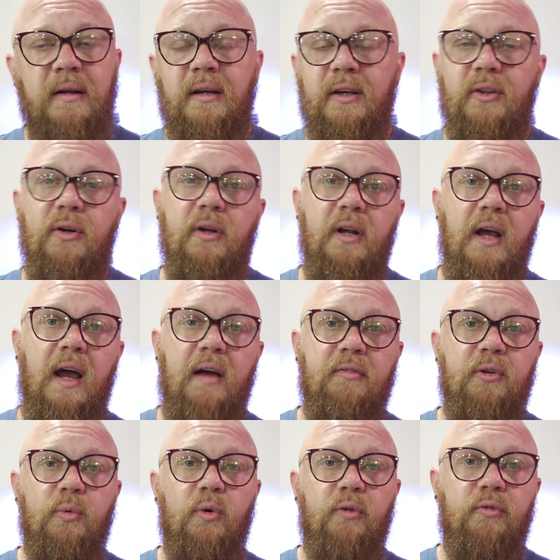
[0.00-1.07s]
And they're going to have
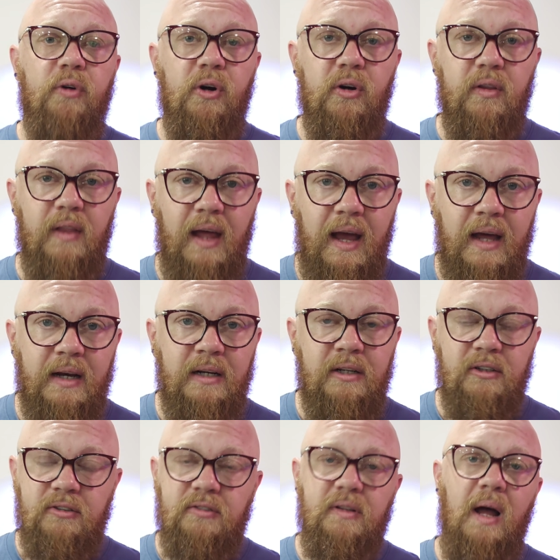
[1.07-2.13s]
to revert that,
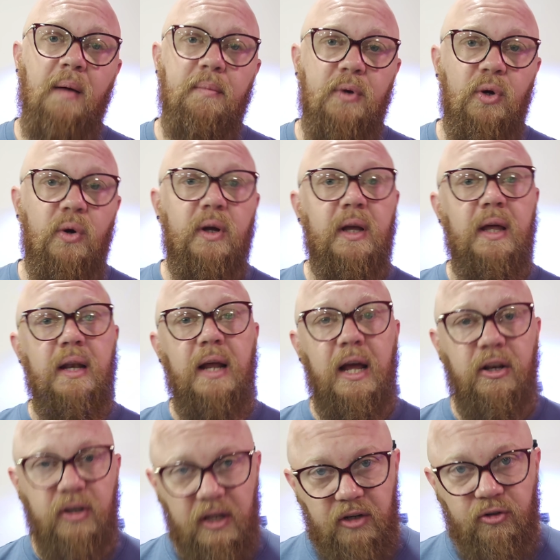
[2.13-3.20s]
stop doing it,
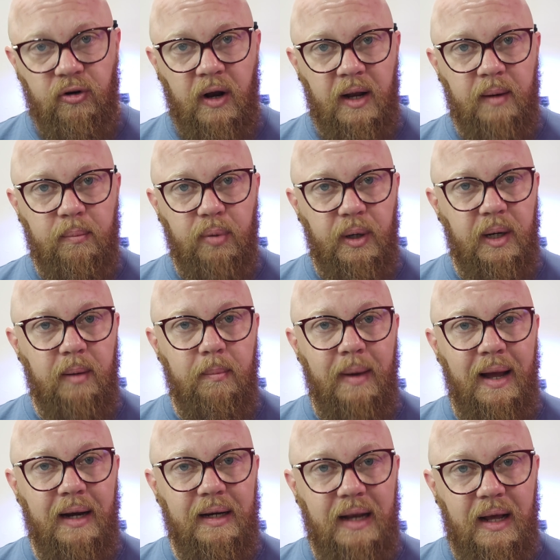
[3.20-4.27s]
and then try to bring it
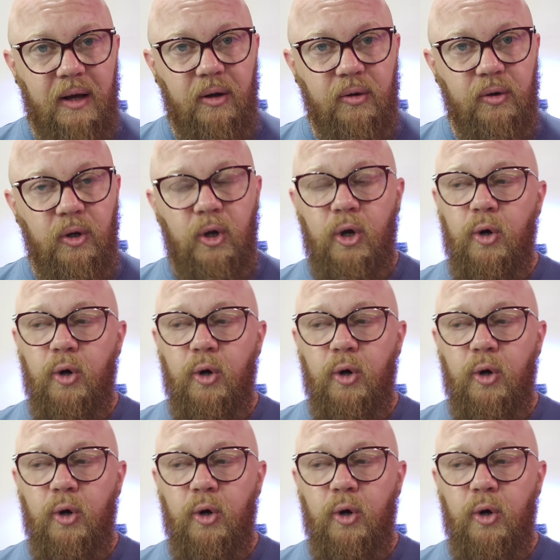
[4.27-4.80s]
back down,